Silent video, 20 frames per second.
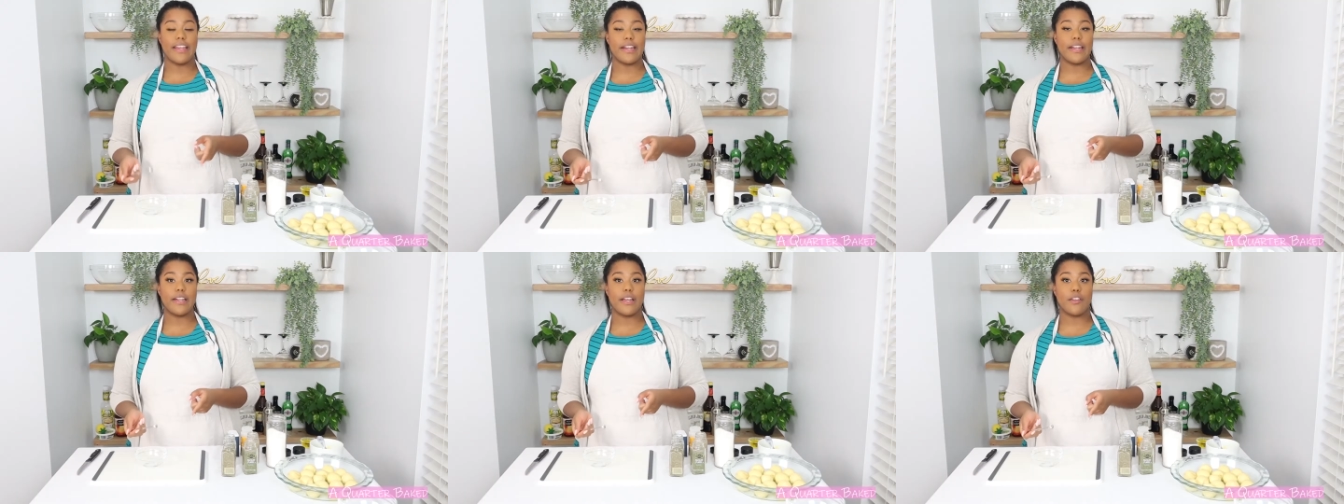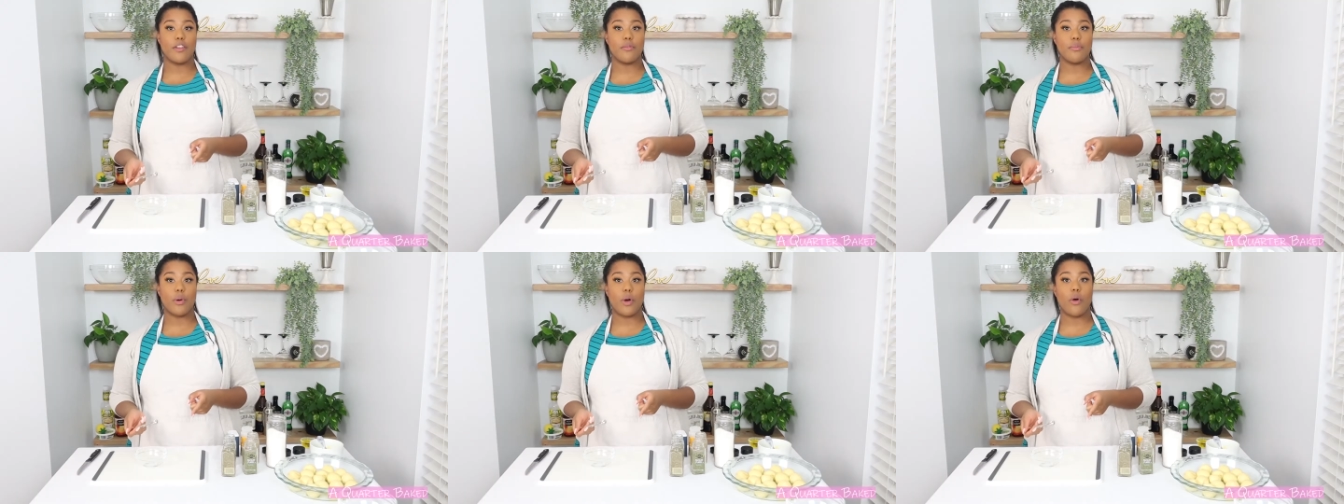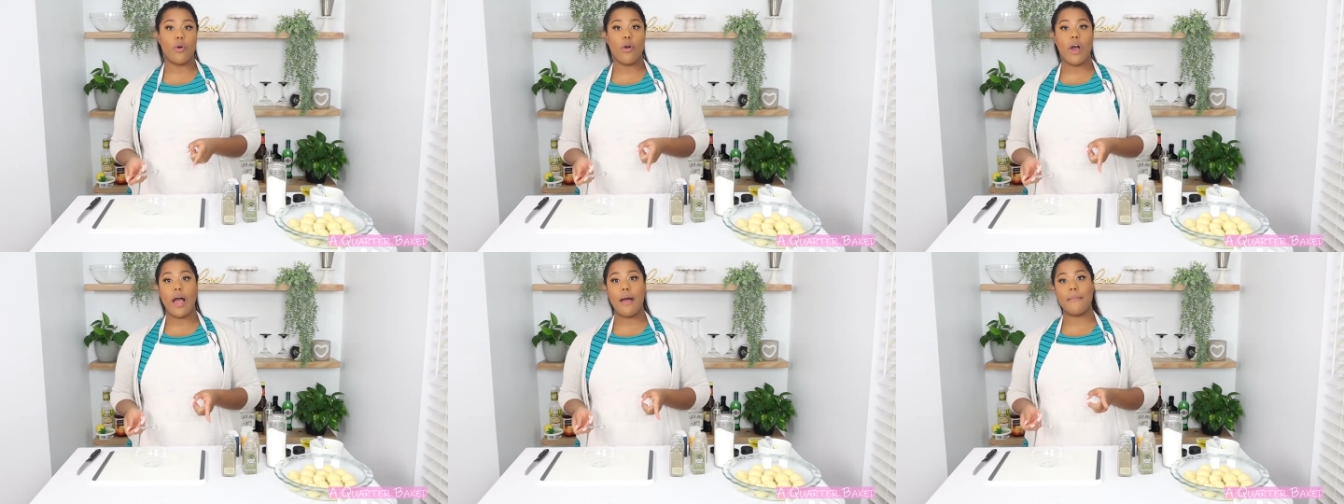In another
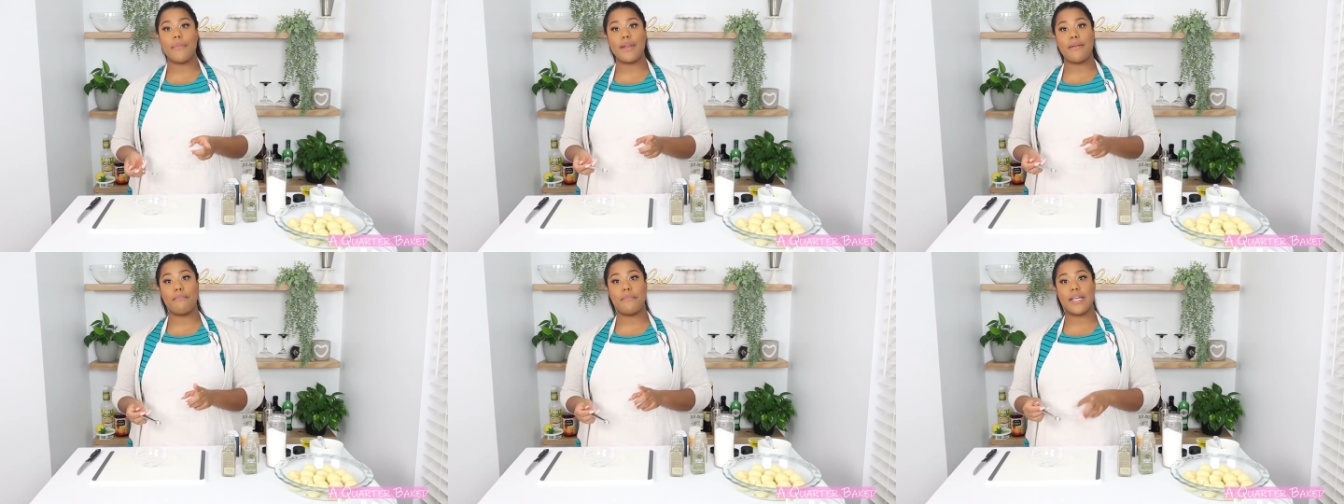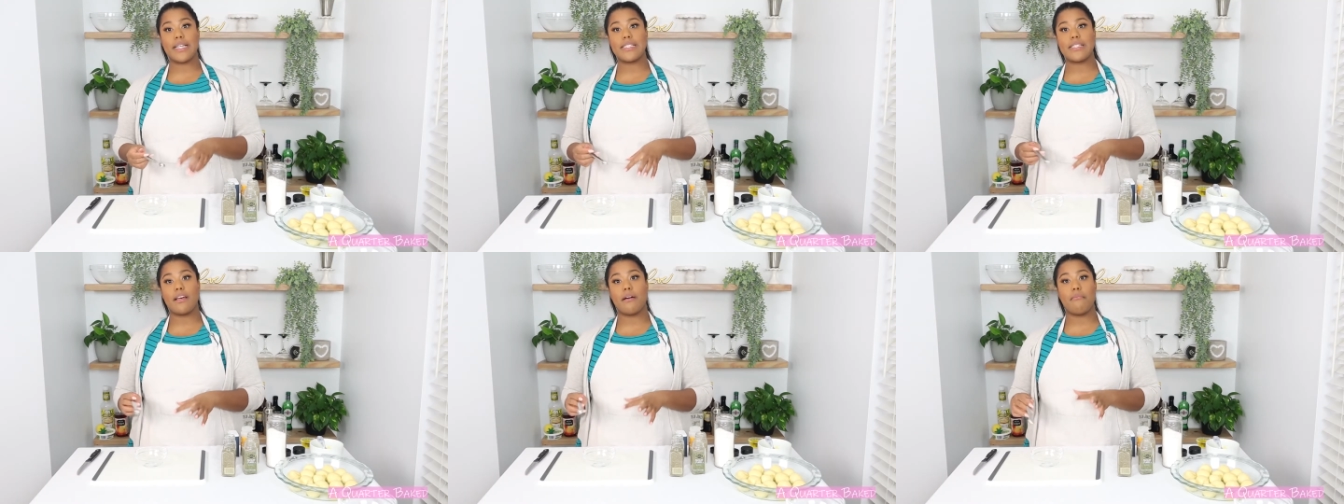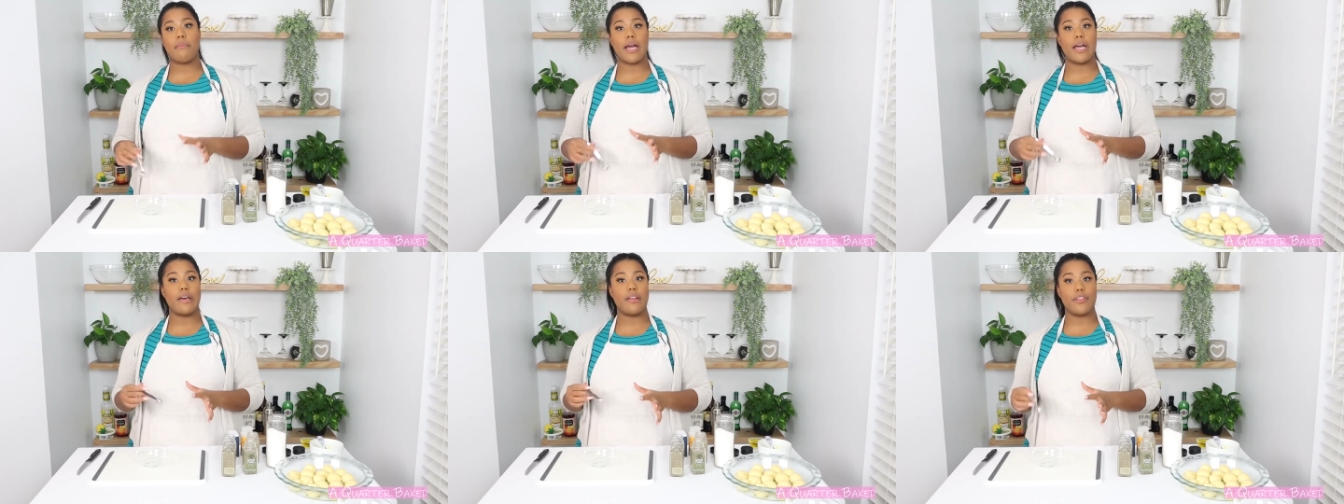bowl, I'm gonna mix
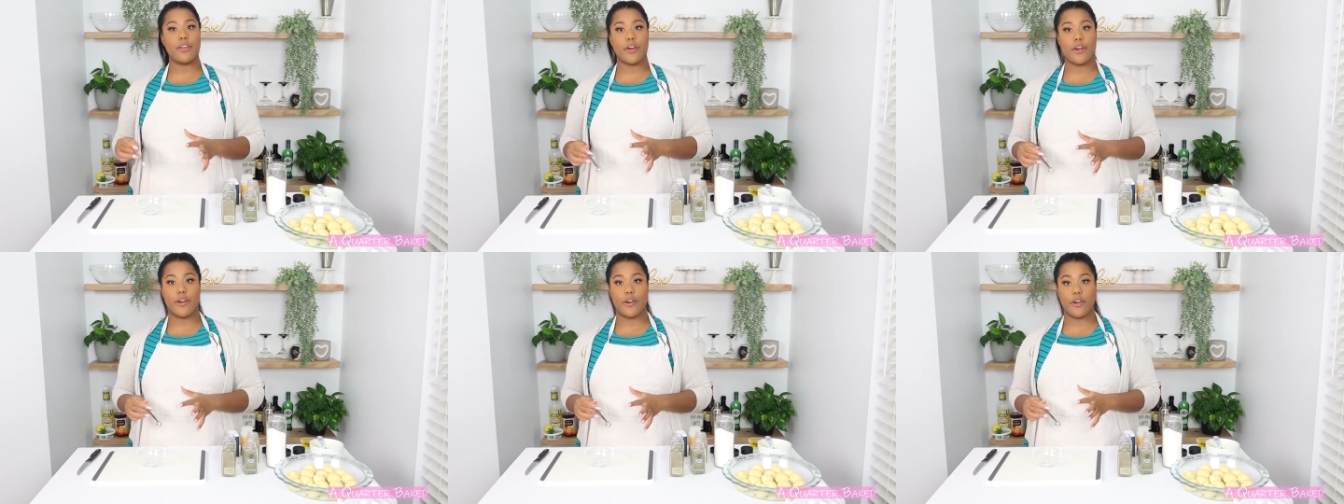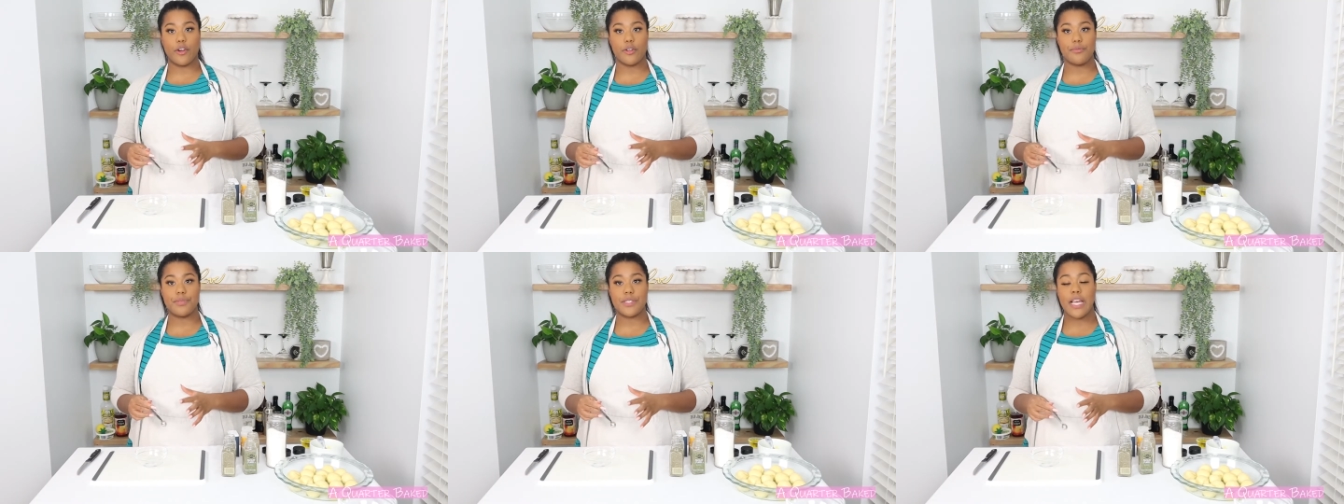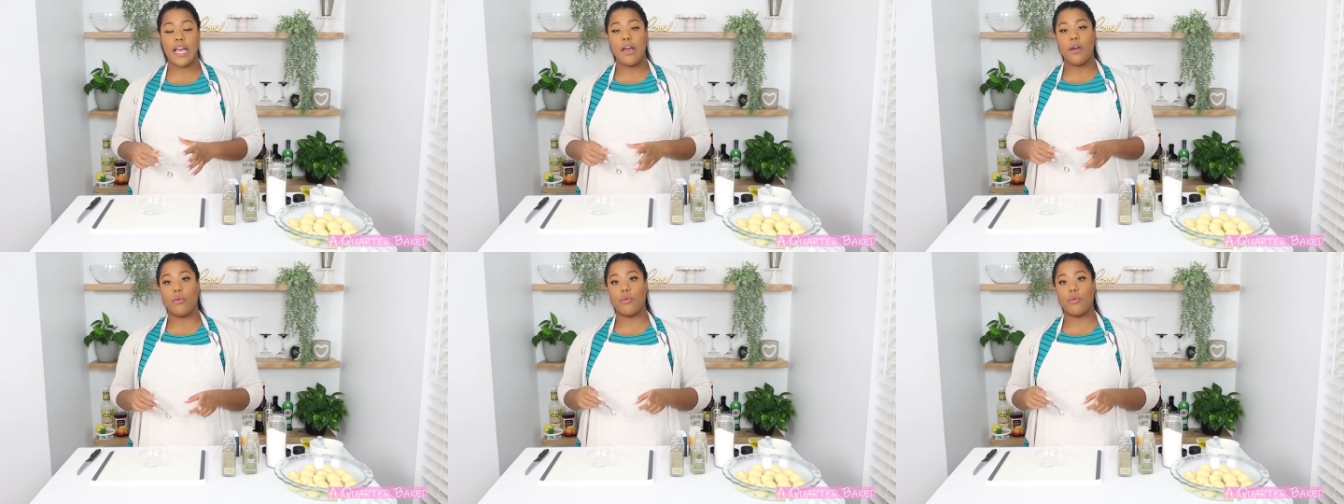up my other herbs,